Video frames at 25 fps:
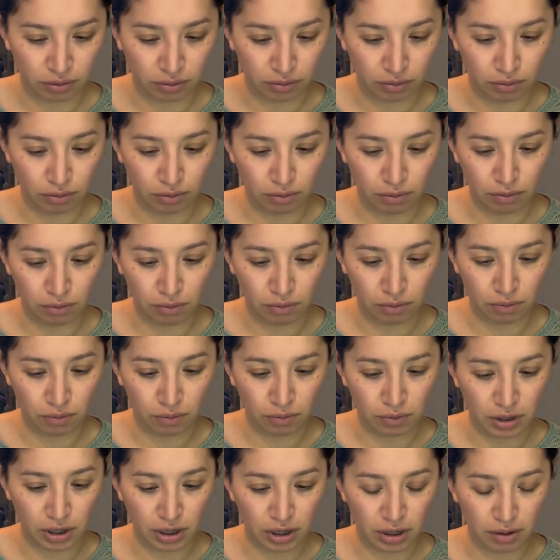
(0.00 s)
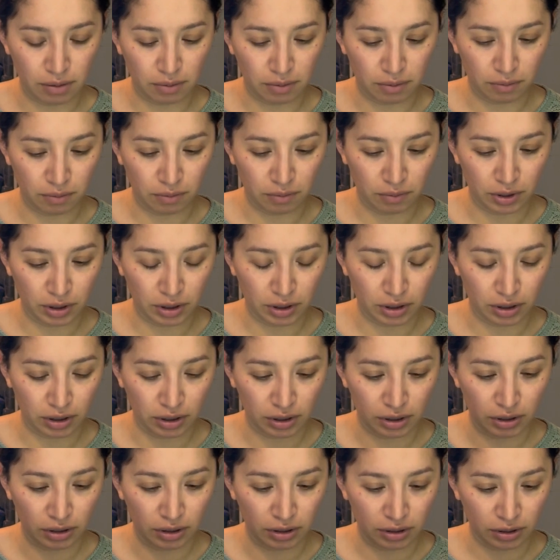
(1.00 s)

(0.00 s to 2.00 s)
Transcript: Ooh, that went high.